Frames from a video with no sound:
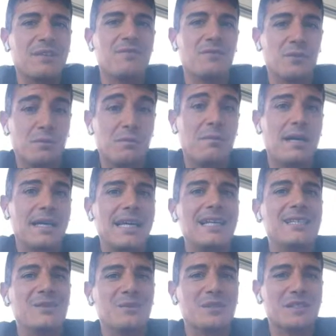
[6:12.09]
And for my
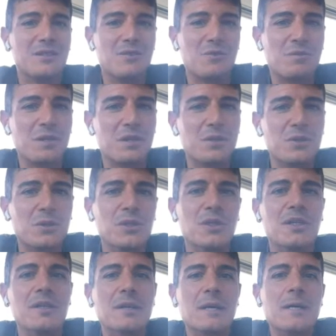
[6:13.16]
case, it was the European
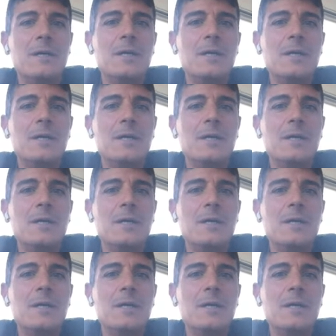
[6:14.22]
Union.